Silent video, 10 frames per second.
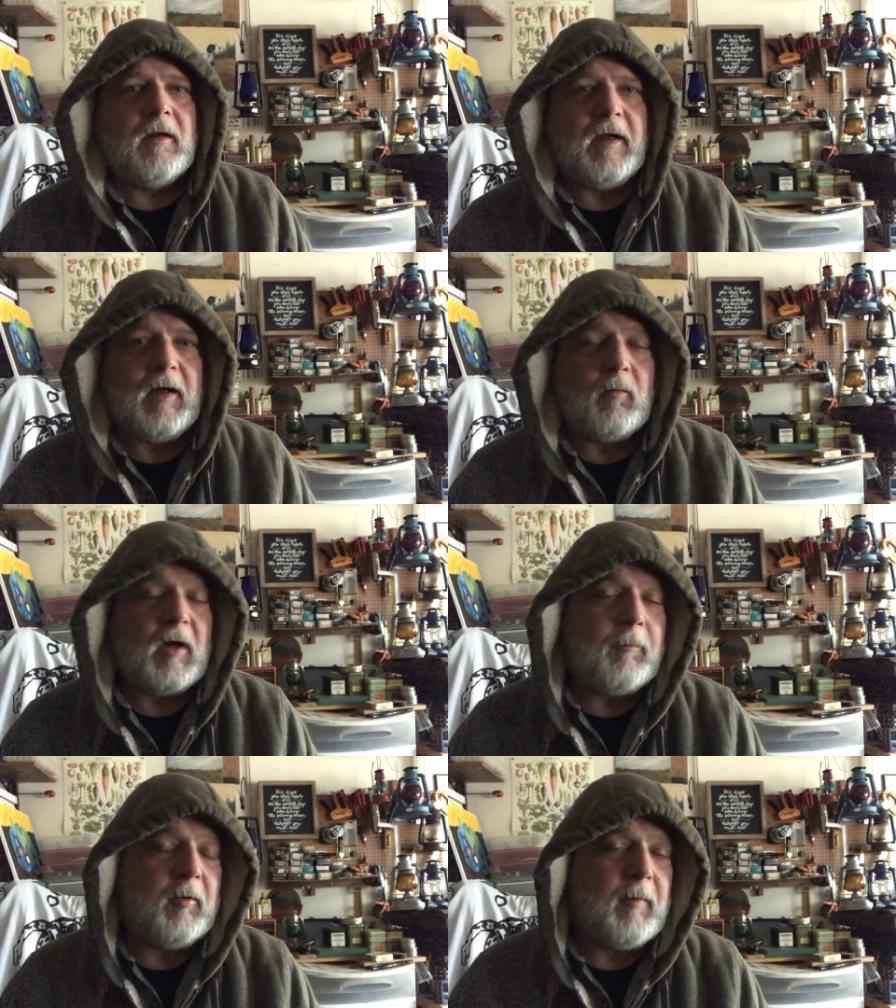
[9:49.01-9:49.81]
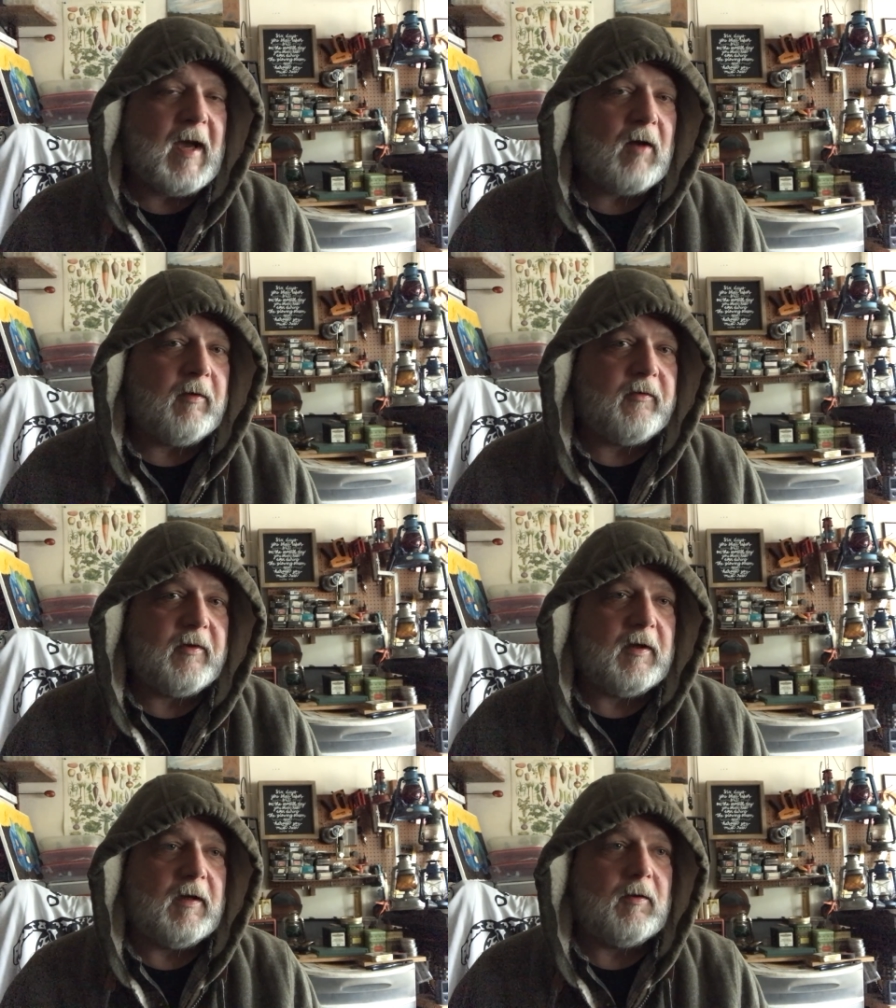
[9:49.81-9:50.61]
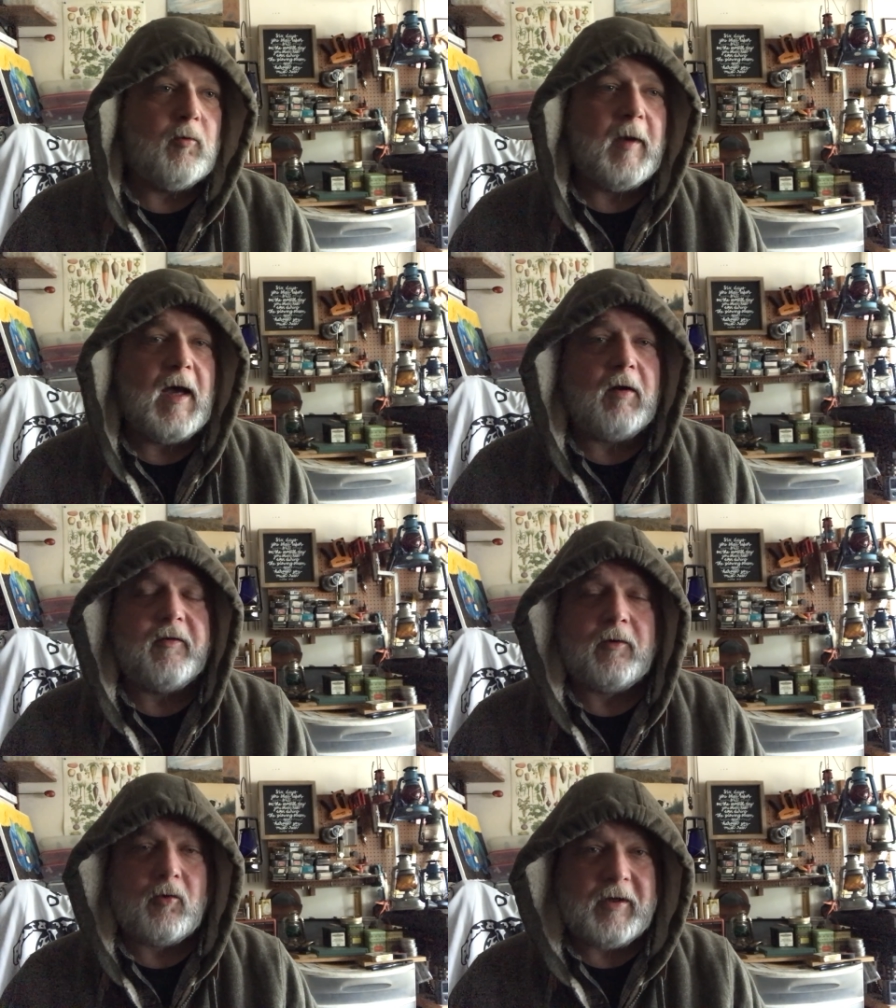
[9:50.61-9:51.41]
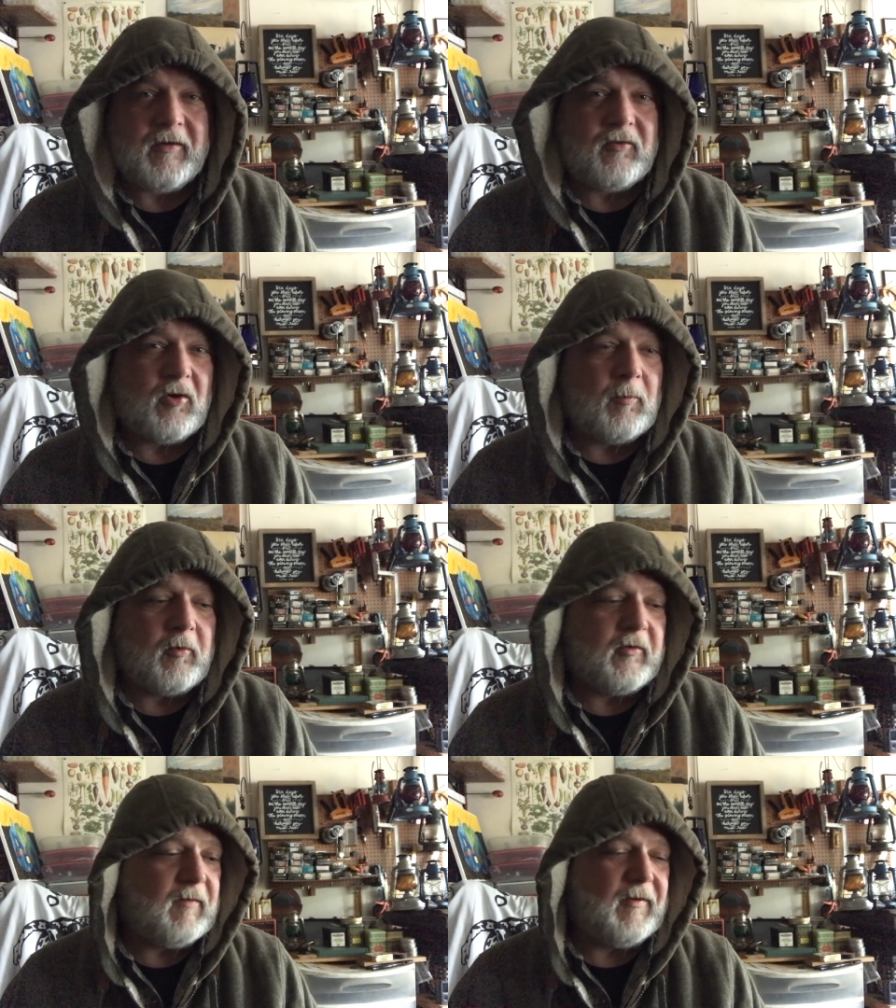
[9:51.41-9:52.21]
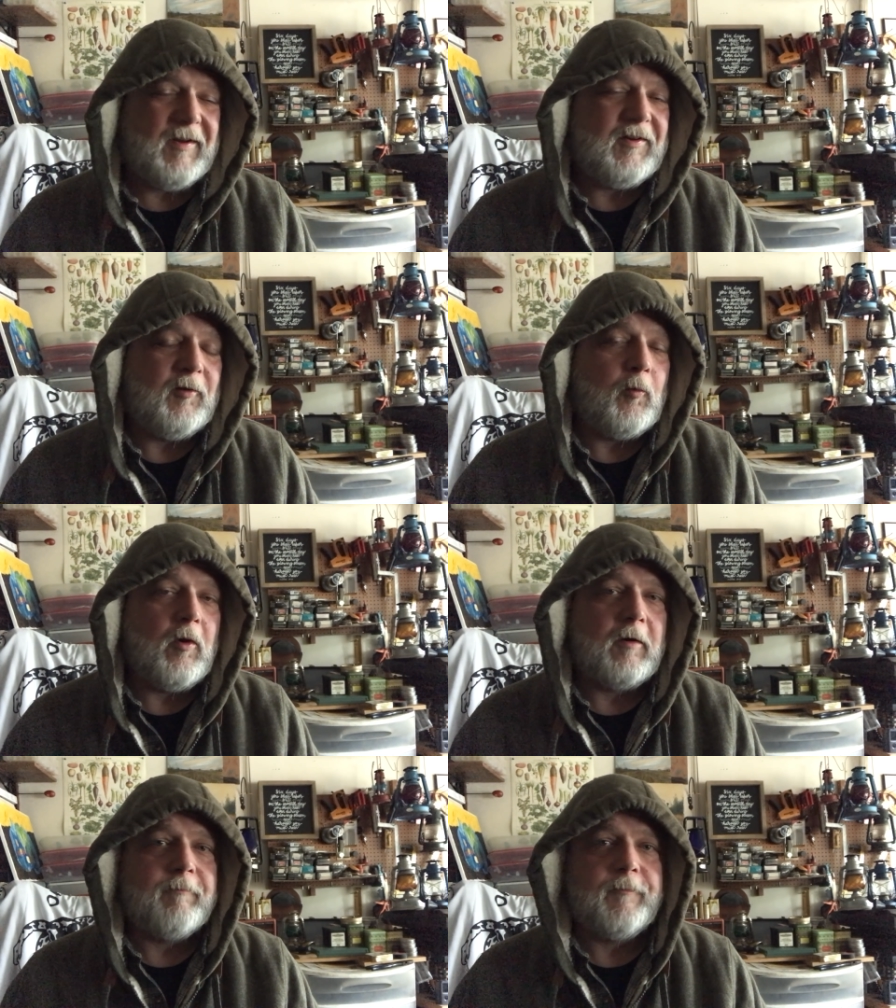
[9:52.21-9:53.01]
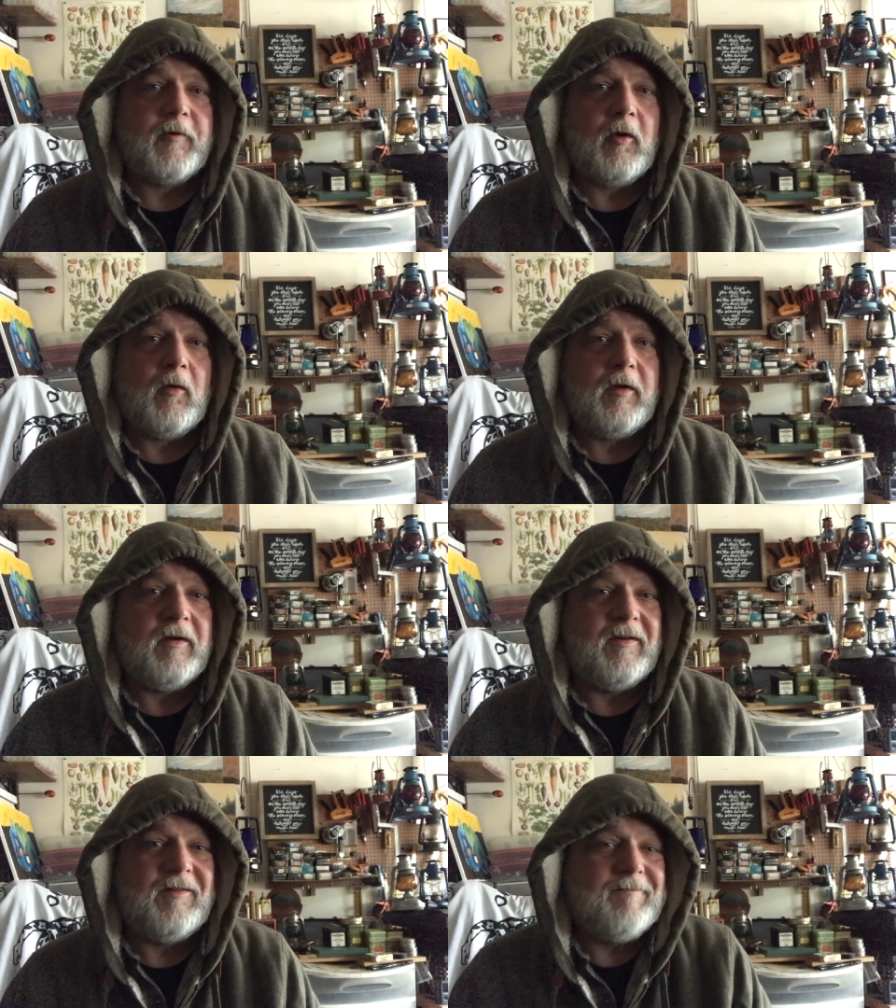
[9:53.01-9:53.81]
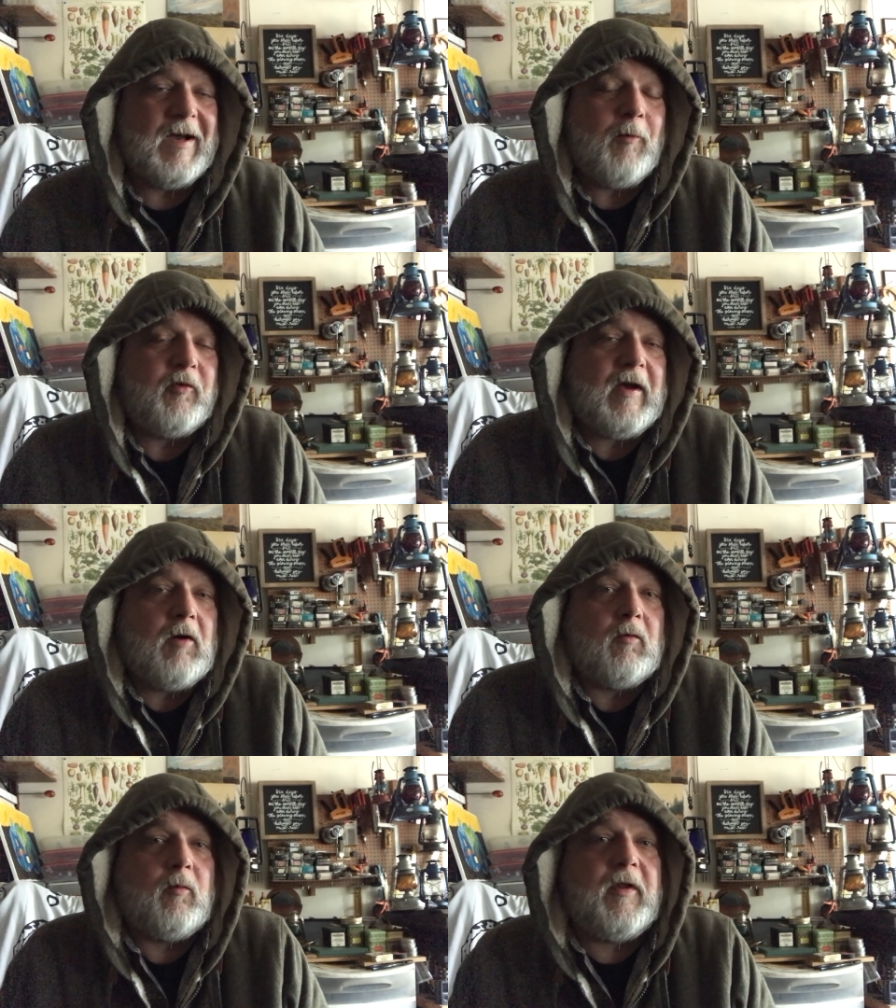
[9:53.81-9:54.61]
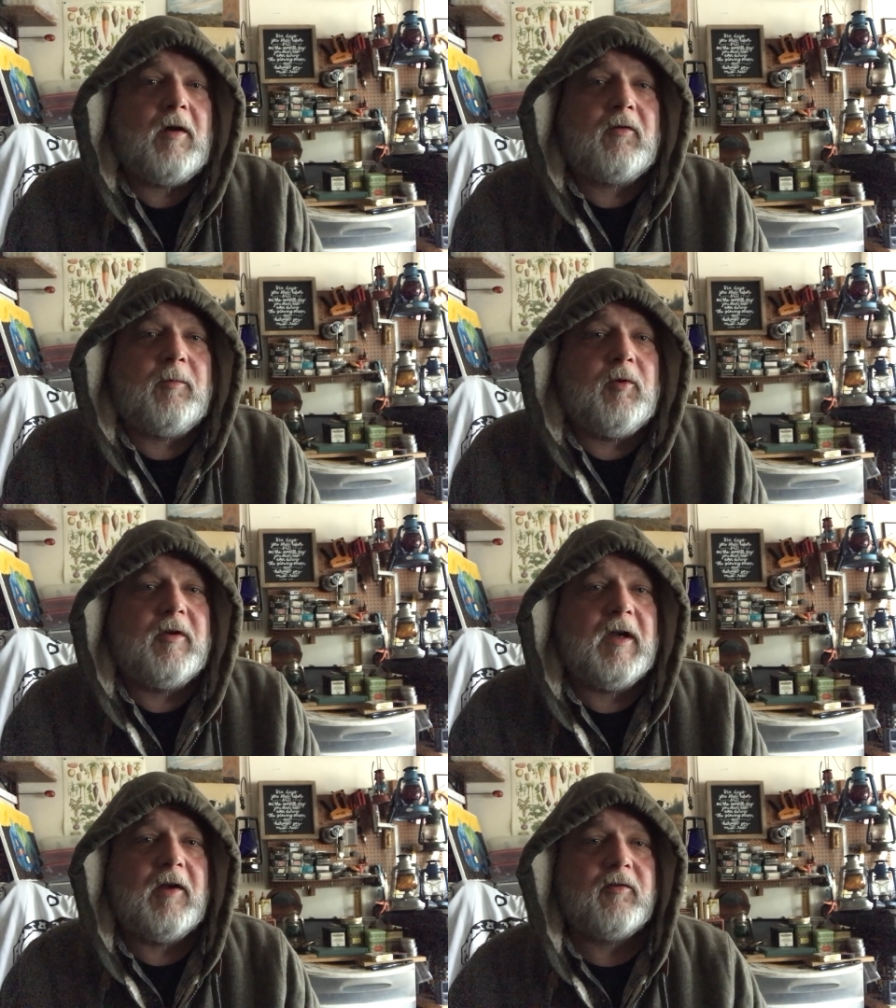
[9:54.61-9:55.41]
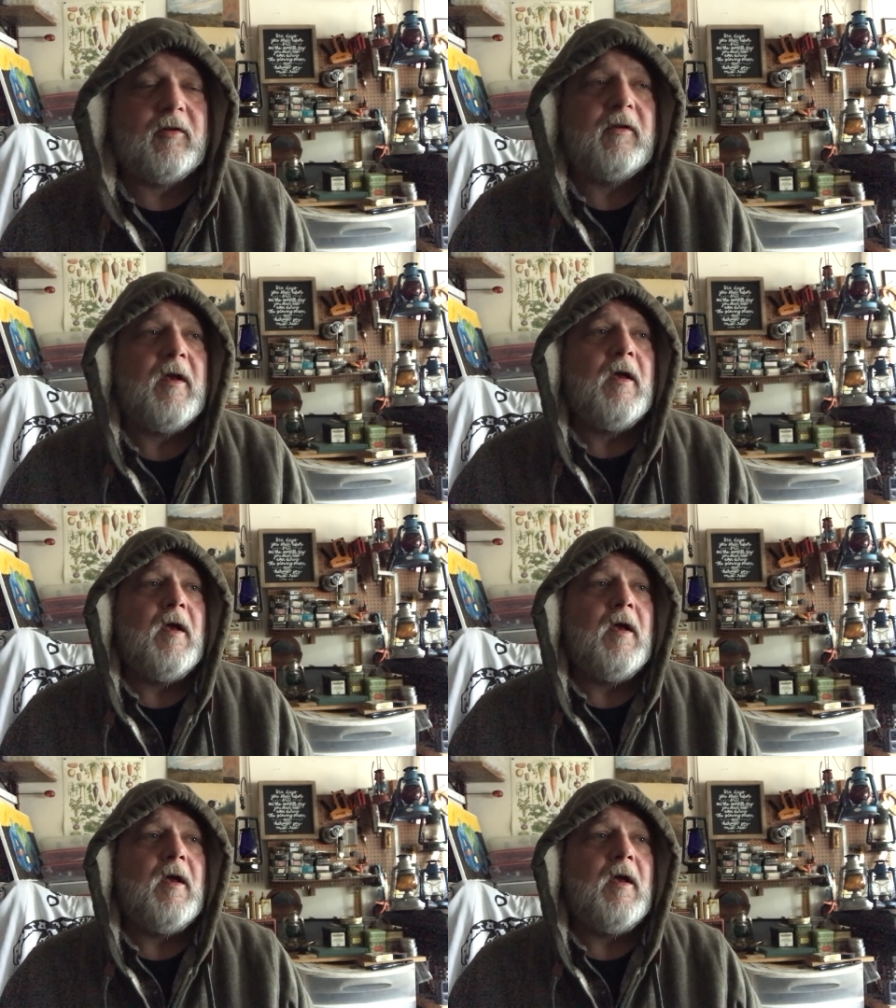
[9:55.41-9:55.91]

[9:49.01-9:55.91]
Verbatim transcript: And when I put batteries in, new batteries, and cleaned the terminals and everything, it didn't work. So it, I was out without communications.